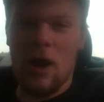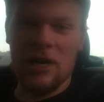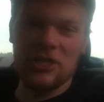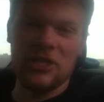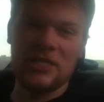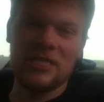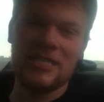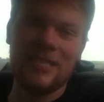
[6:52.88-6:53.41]

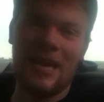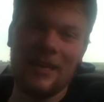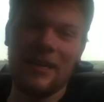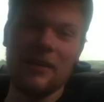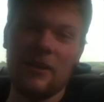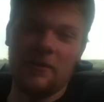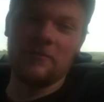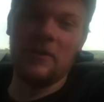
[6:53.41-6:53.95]
watch a
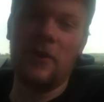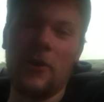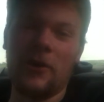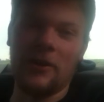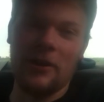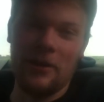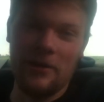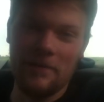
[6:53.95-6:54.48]
second of
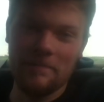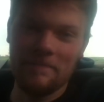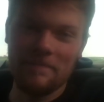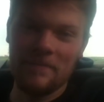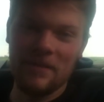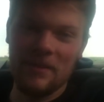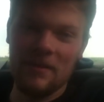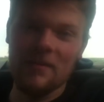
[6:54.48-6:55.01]
ARCA.
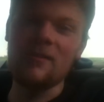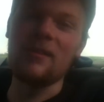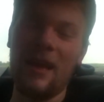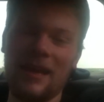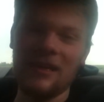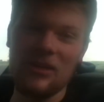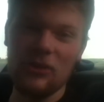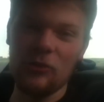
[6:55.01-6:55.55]

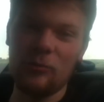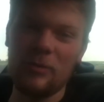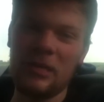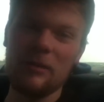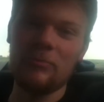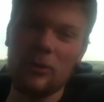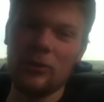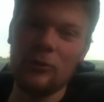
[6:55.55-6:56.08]
Thank you,
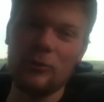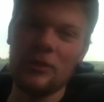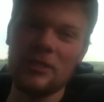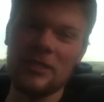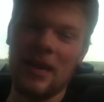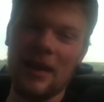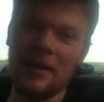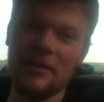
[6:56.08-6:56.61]
people who
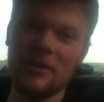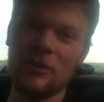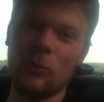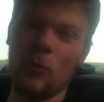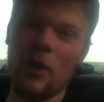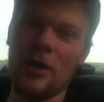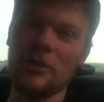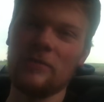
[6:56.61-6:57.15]
decided to
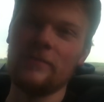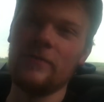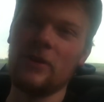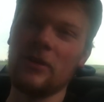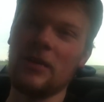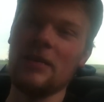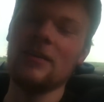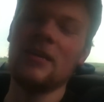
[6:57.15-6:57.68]
watch
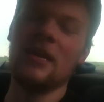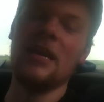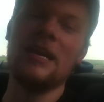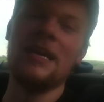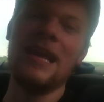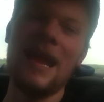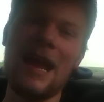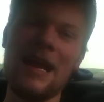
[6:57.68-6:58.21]
fucking
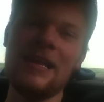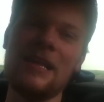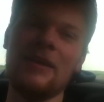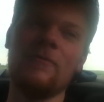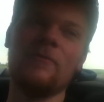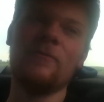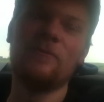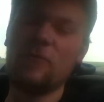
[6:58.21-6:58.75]

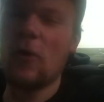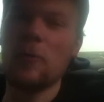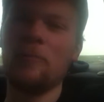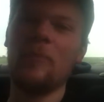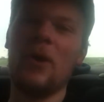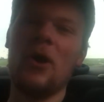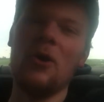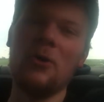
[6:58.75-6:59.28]
Canadian
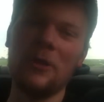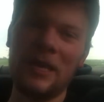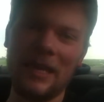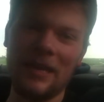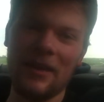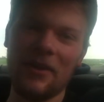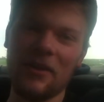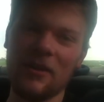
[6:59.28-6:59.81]
Football
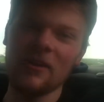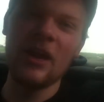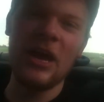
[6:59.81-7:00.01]
League on the